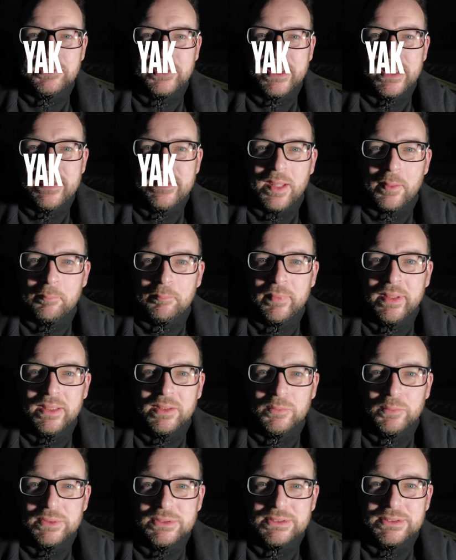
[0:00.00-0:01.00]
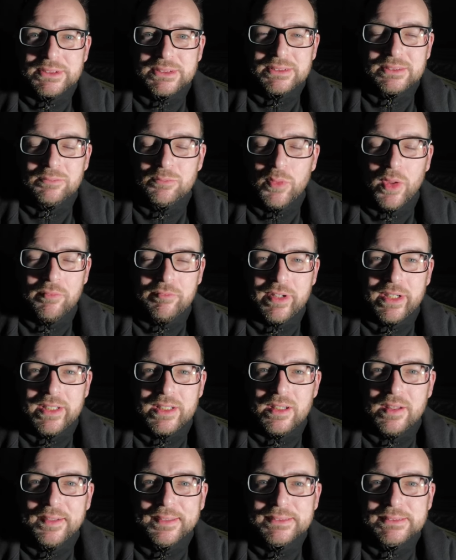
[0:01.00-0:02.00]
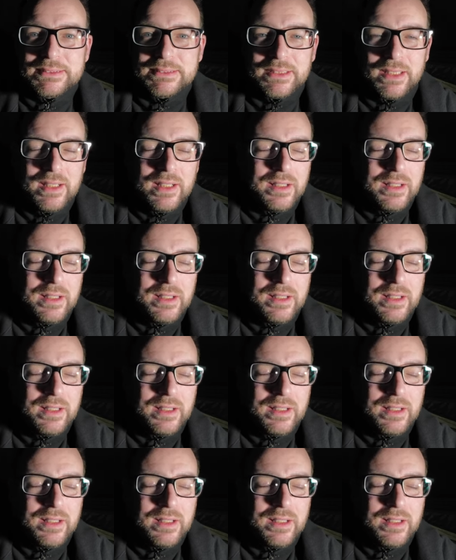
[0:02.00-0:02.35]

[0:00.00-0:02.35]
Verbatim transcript: really, that meal was just not very nice.